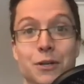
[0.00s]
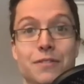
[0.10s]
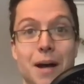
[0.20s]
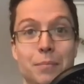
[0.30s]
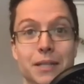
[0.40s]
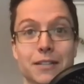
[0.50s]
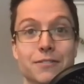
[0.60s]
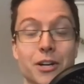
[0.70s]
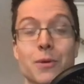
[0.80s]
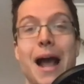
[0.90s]
of that belief? Are
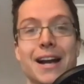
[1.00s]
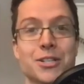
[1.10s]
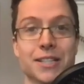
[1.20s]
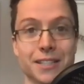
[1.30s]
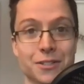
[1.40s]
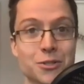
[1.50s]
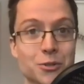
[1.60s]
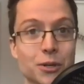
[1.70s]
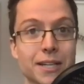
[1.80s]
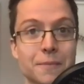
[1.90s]
you actually going to destroy
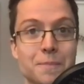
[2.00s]
it?